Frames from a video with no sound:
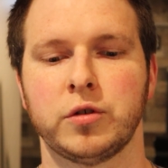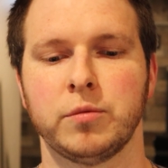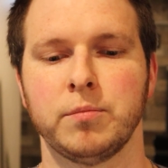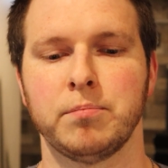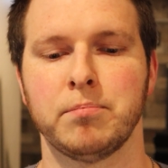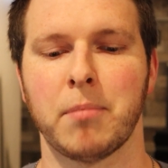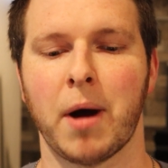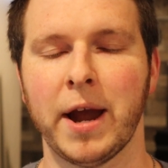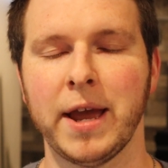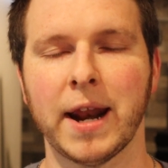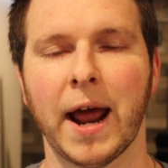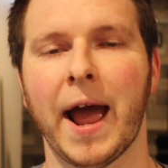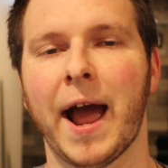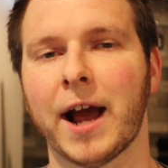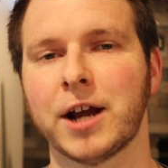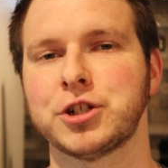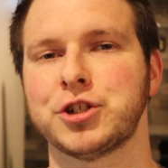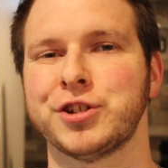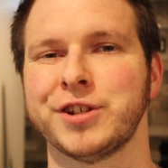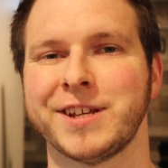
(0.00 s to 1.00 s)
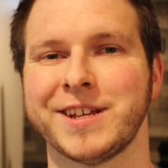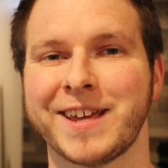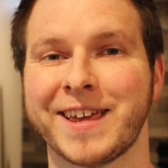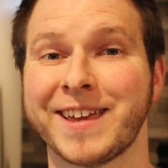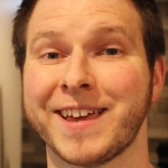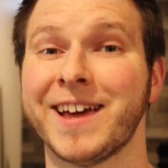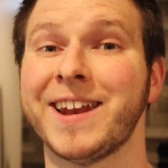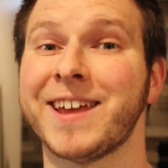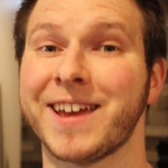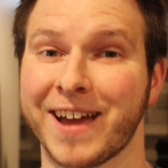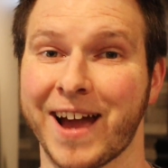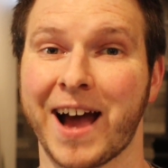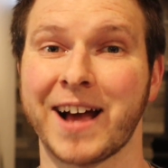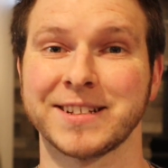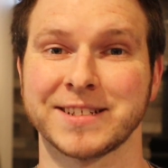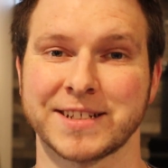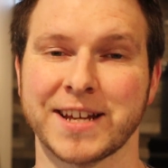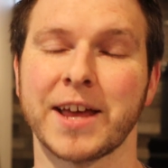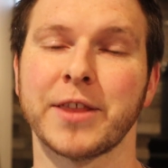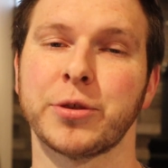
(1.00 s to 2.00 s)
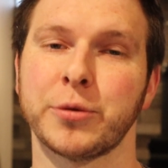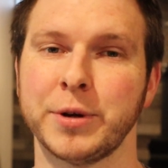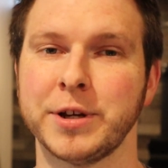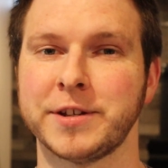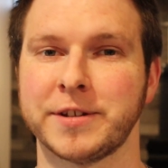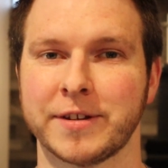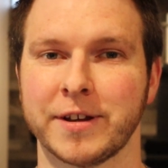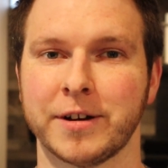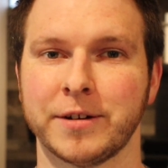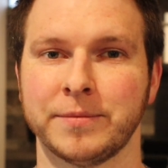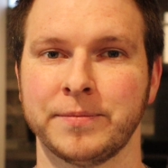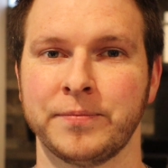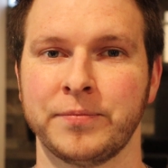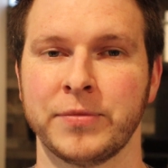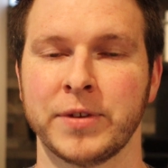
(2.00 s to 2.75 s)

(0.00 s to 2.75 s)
might actually get it on set 3 still.